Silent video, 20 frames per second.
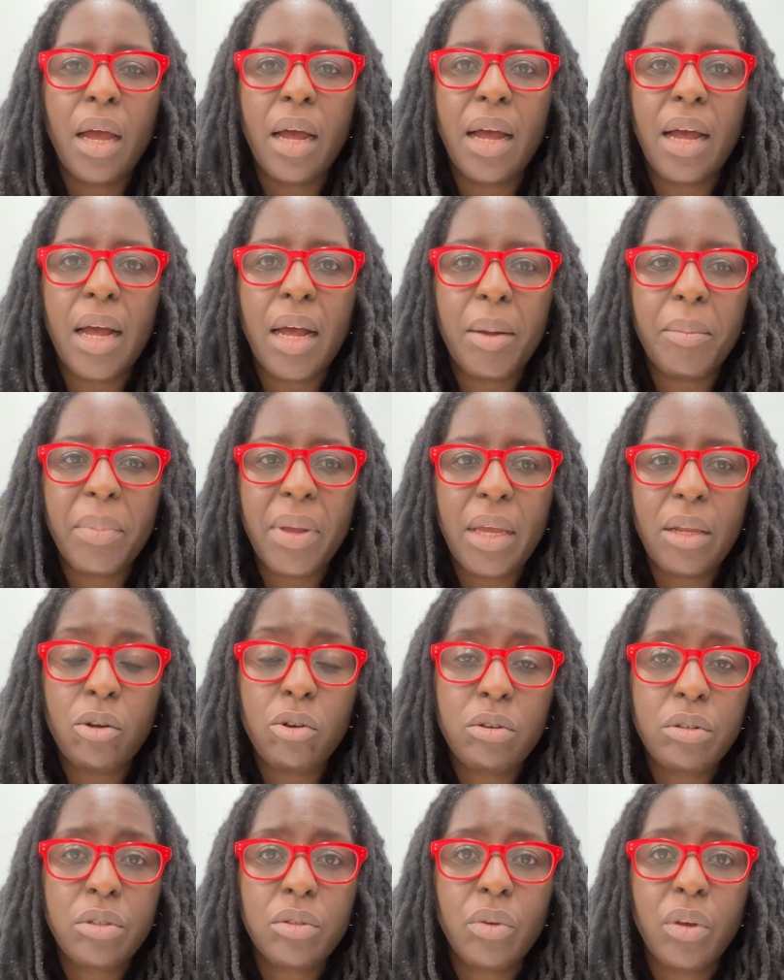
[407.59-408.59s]
And
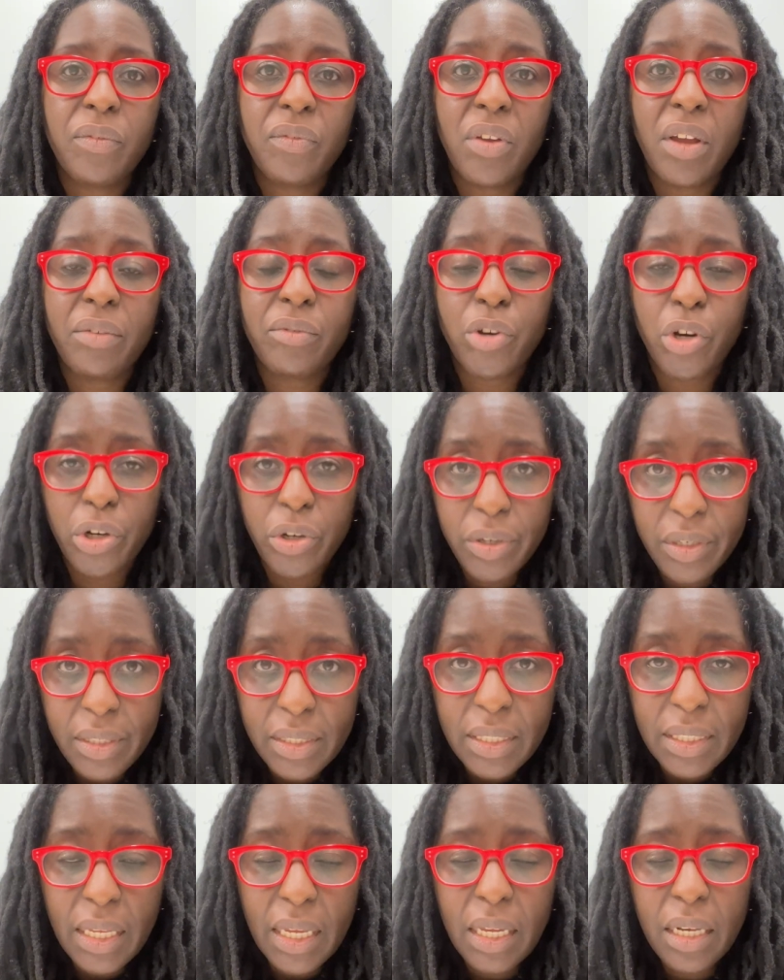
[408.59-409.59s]
also, if you have darker
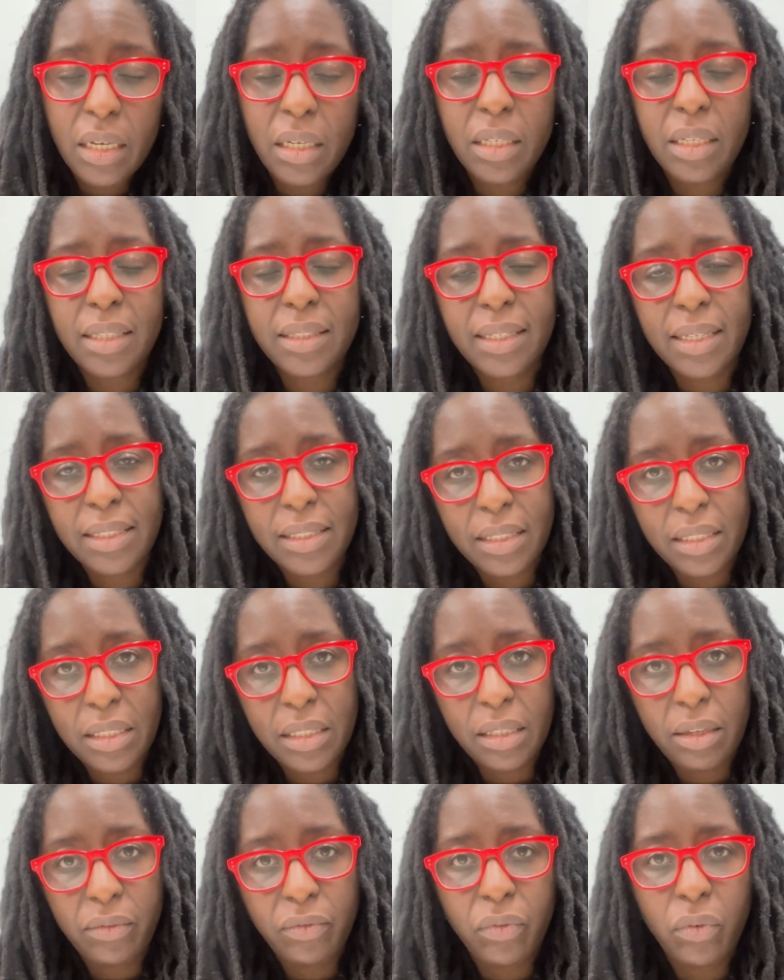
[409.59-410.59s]
skin, the
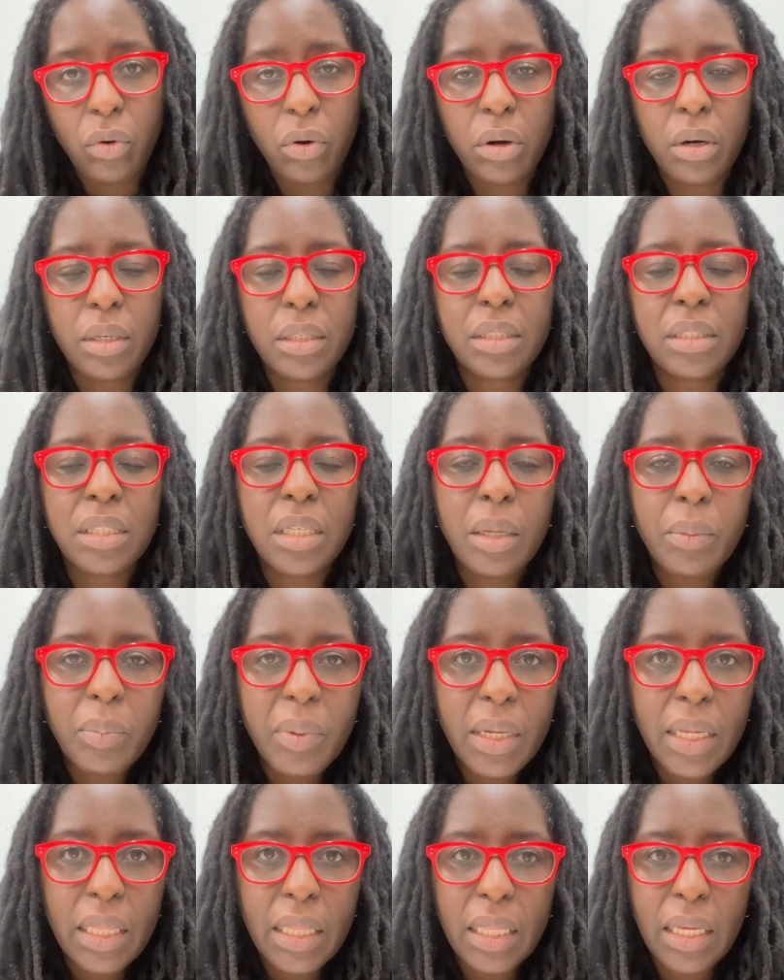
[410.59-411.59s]
1064,
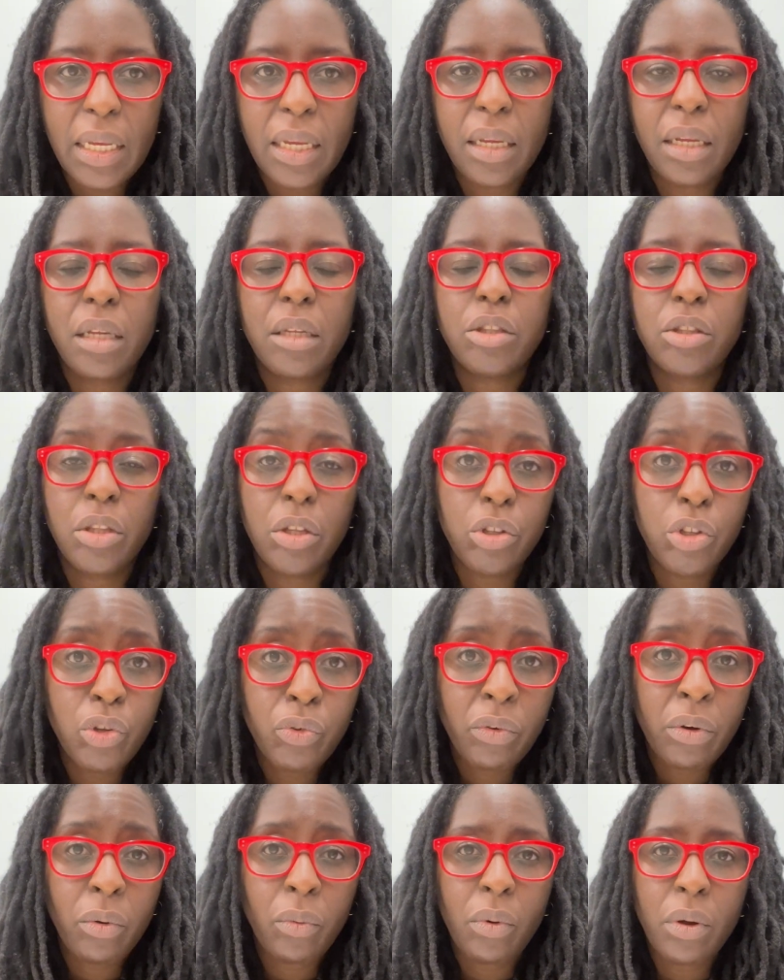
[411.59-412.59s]
typically the
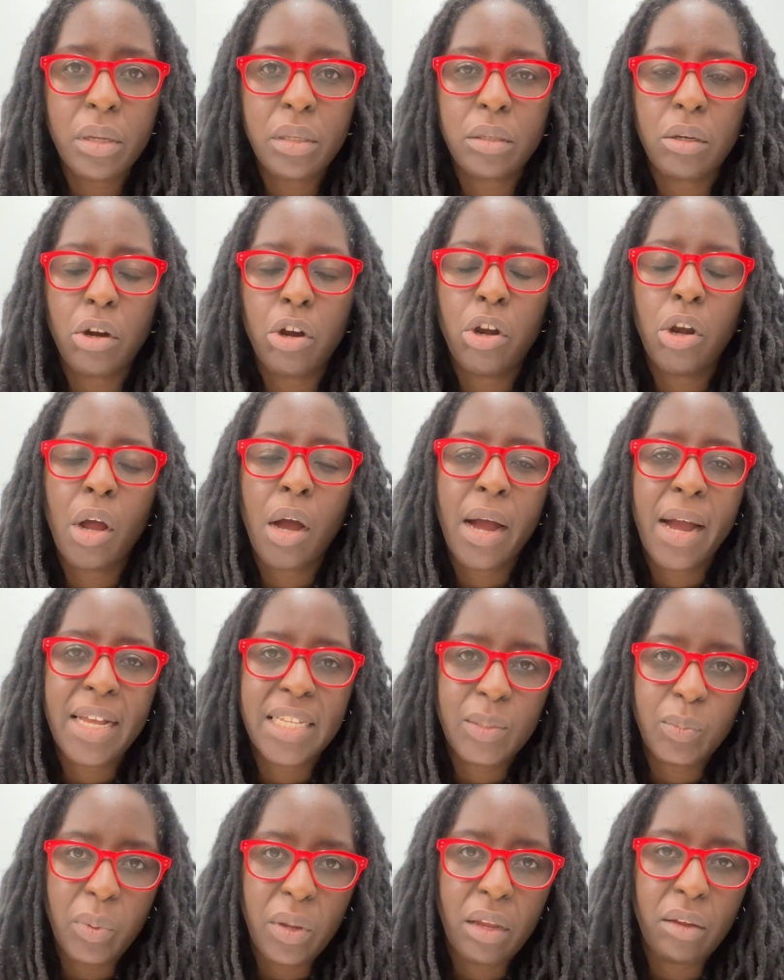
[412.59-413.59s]
newer ones are not
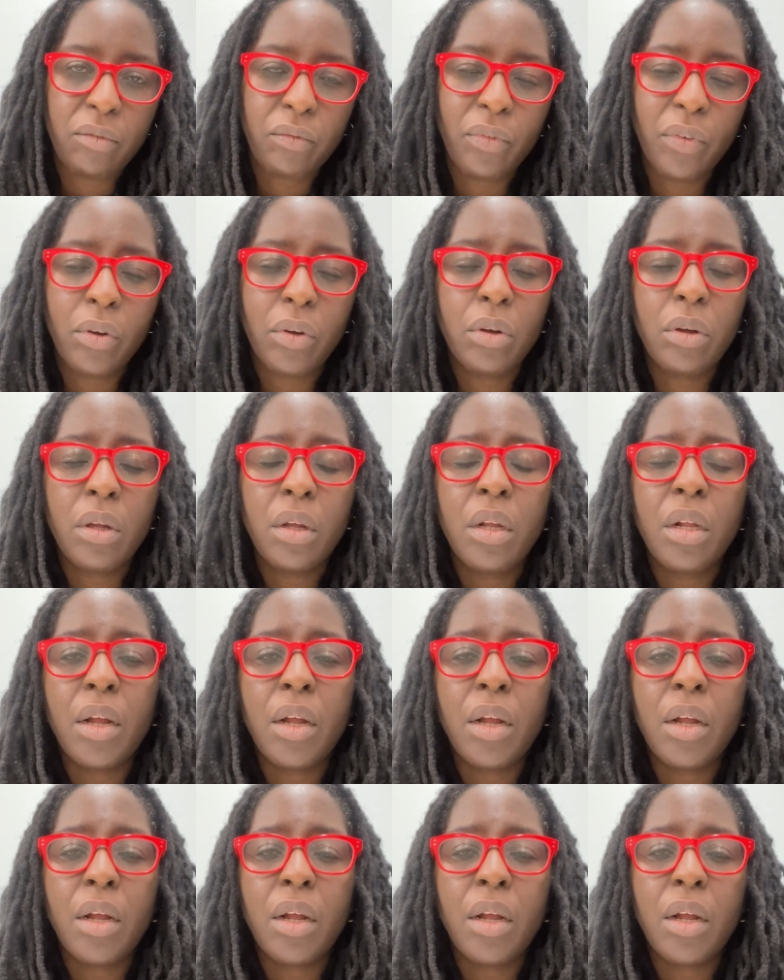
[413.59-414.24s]
as painful.